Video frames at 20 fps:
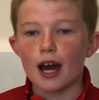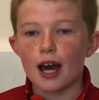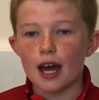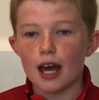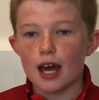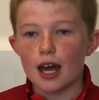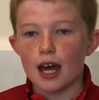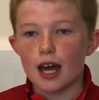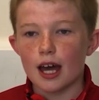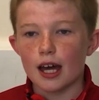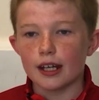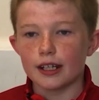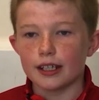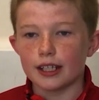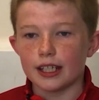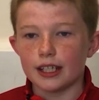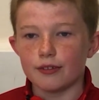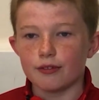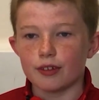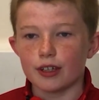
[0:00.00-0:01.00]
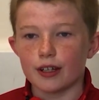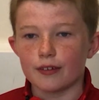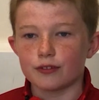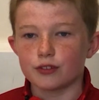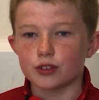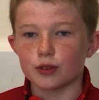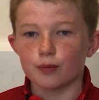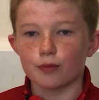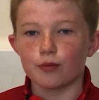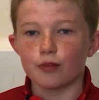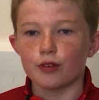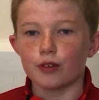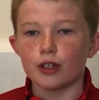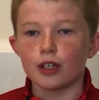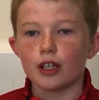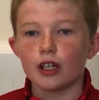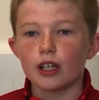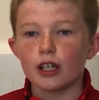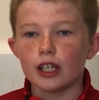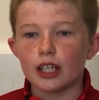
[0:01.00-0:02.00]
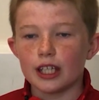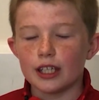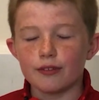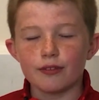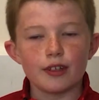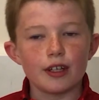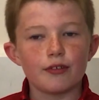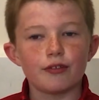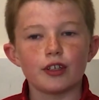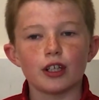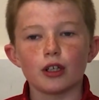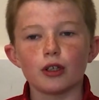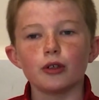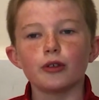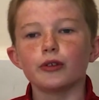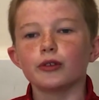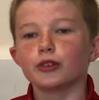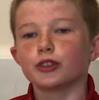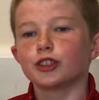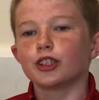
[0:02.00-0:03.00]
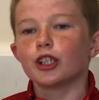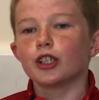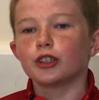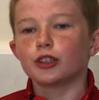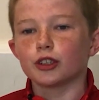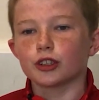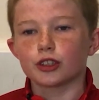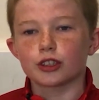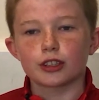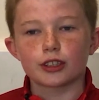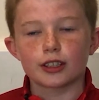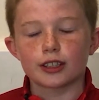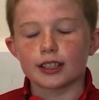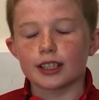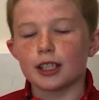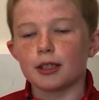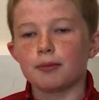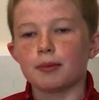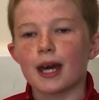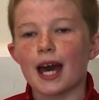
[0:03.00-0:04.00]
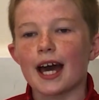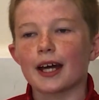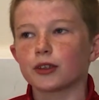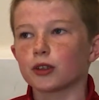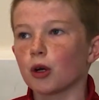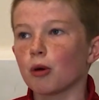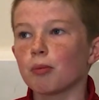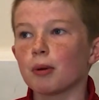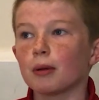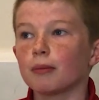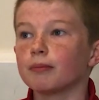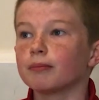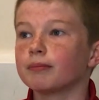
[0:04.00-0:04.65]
And even if you lose, just keep your head up.